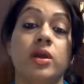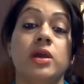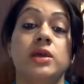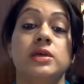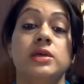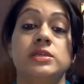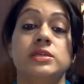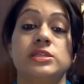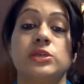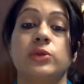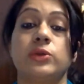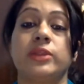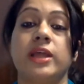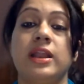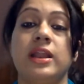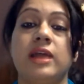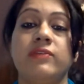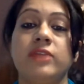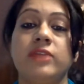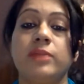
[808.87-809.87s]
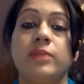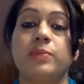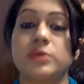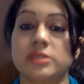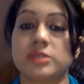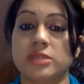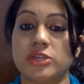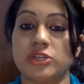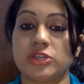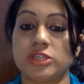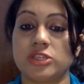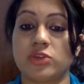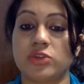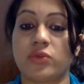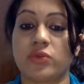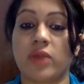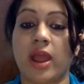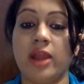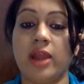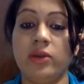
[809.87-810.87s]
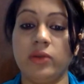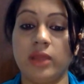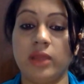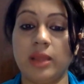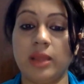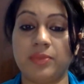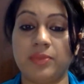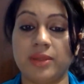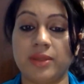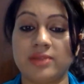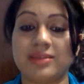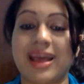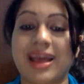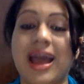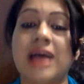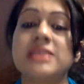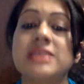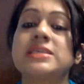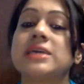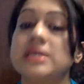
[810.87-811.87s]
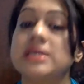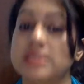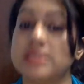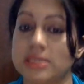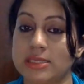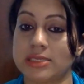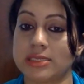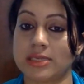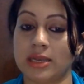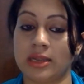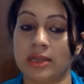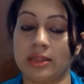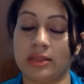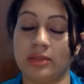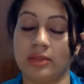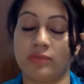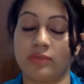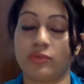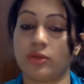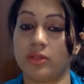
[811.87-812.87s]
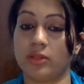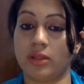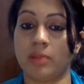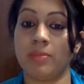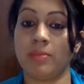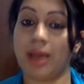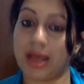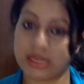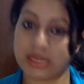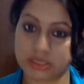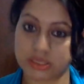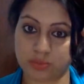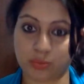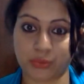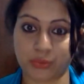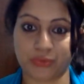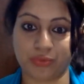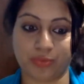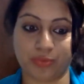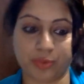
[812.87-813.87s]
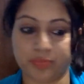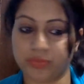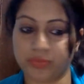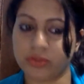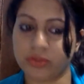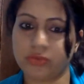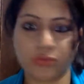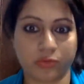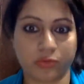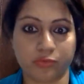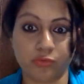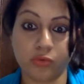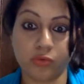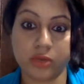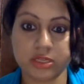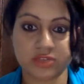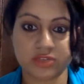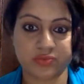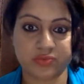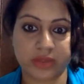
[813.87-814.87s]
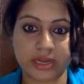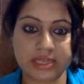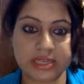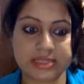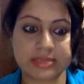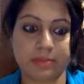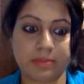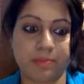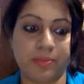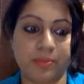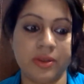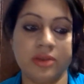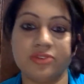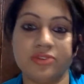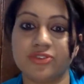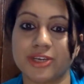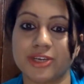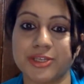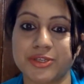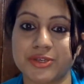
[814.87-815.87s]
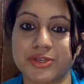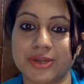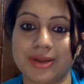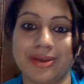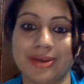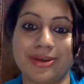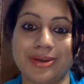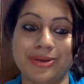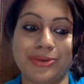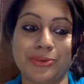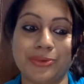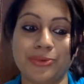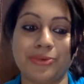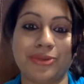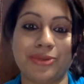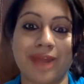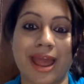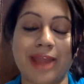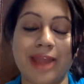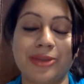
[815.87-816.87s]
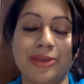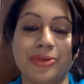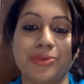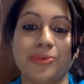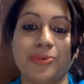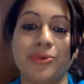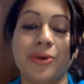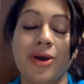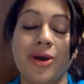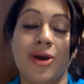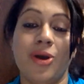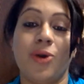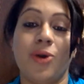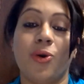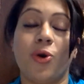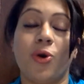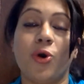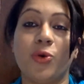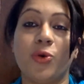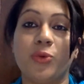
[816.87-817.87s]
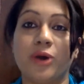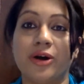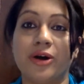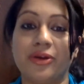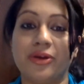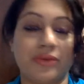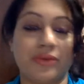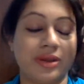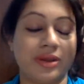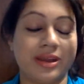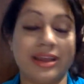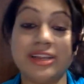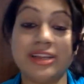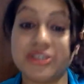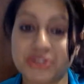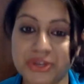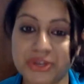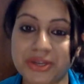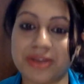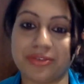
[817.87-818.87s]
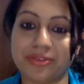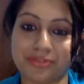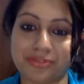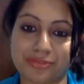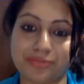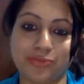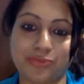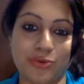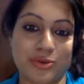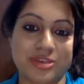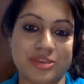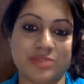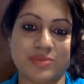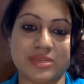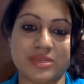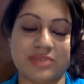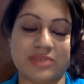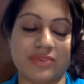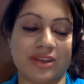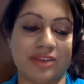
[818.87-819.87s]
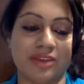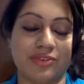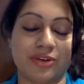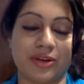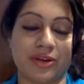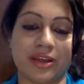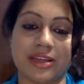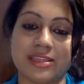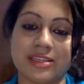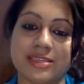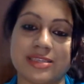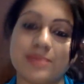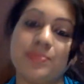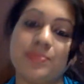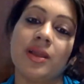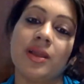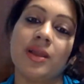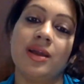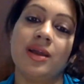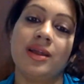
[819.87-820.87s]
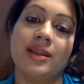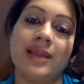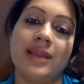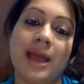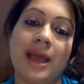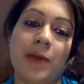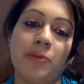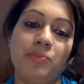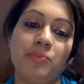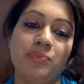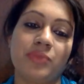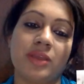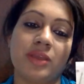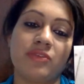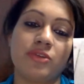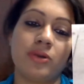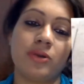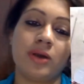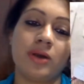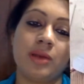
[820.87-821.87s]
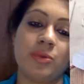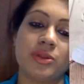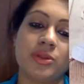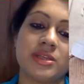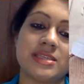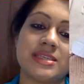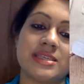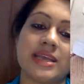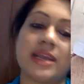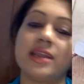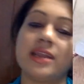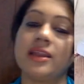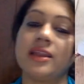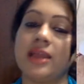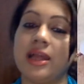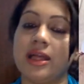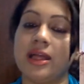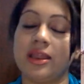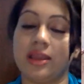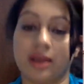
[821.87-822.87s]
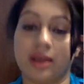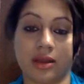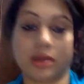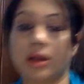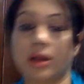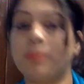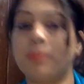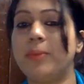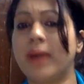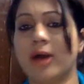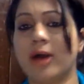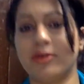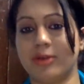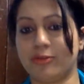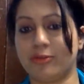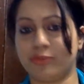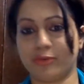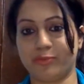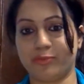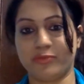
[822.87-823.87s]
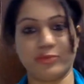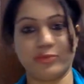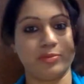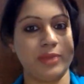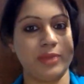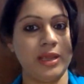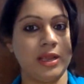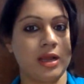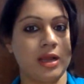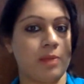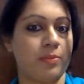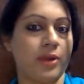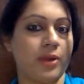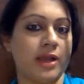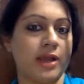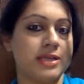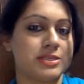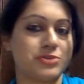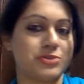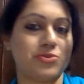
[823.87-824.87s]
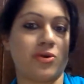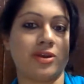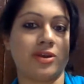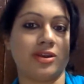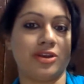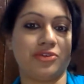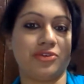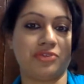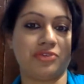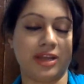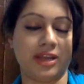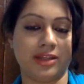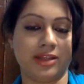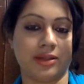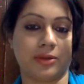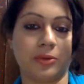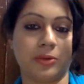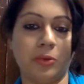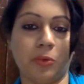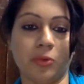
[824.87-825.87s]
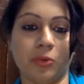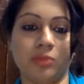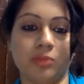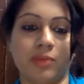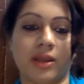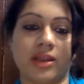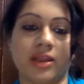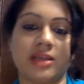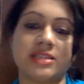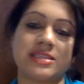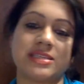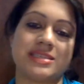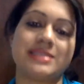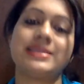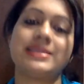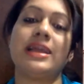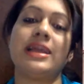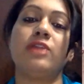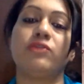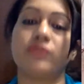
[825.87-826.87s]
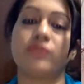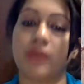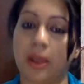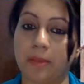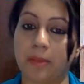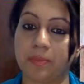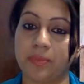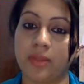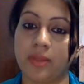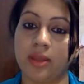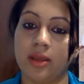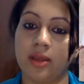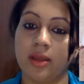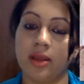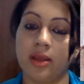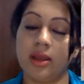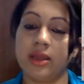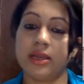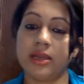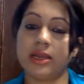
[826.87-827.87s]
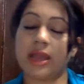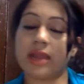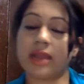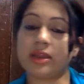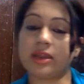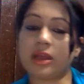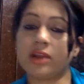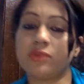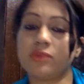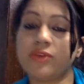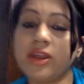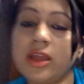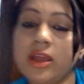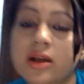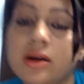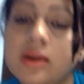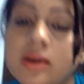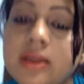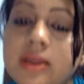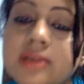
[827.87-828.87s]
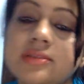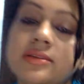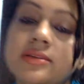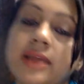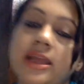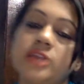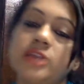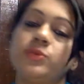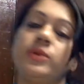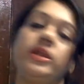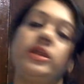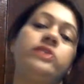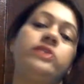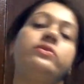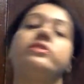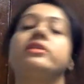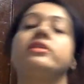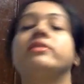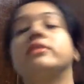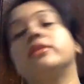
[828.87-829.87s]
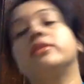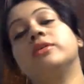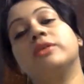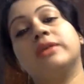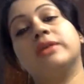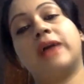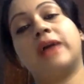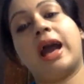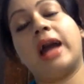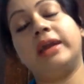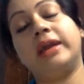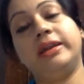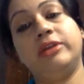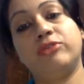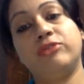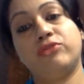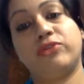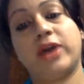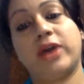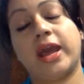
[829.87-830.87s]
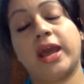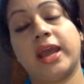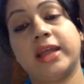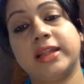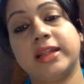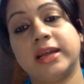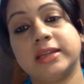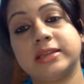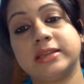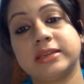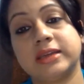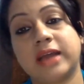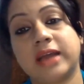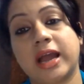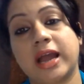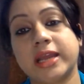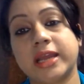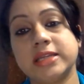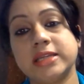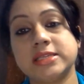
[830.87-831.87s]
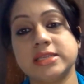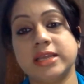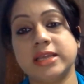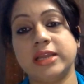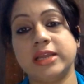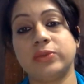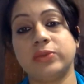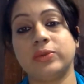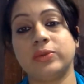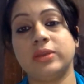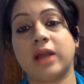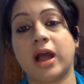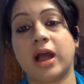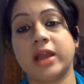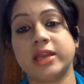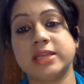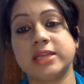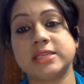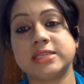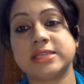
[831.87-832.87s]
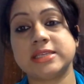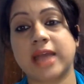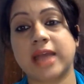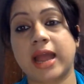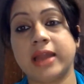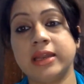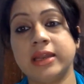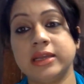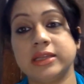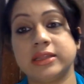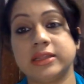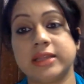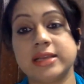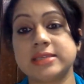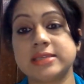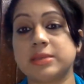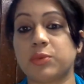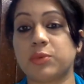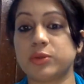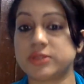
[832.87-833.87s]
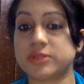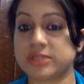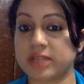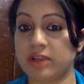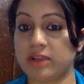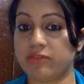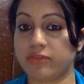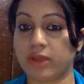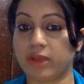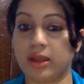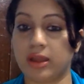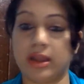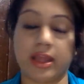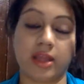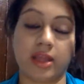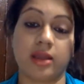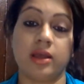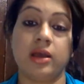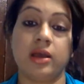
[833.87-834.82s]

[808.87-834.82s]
So they love that possession. So try to keep things as consistent for them as possible. So food is very simple. Just don't try to over engineer food specifically for kids. Now, if you talk about the second area, kapda. Now, for me, kapda is not literally the cloth, but it's self-care. At a very early stage, we need to identify that our kids need to understand things about self-care, like